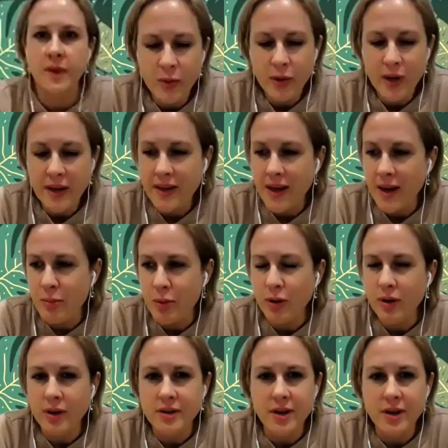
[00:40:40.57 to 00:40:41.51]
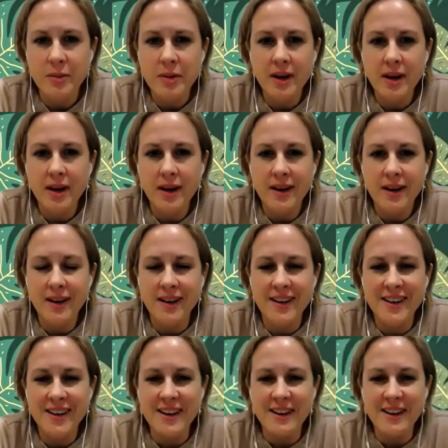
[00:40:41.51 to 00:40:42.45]
will get that book because I'm in
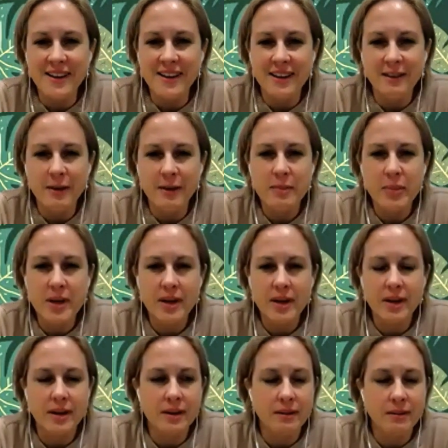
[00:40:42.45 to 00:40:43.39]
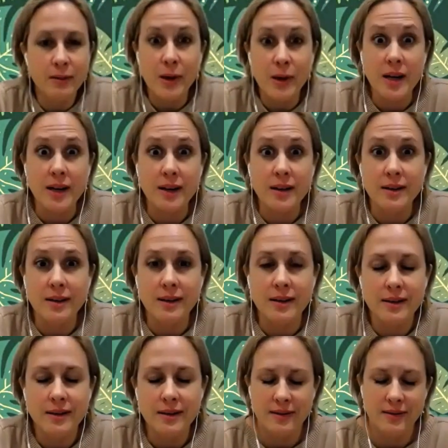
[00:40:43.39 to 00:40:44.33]
a great big reading
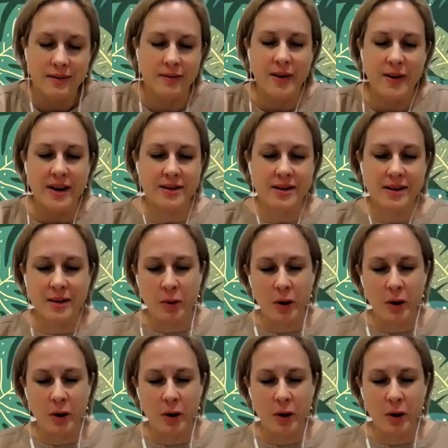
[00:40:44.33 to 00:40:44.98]
phase at the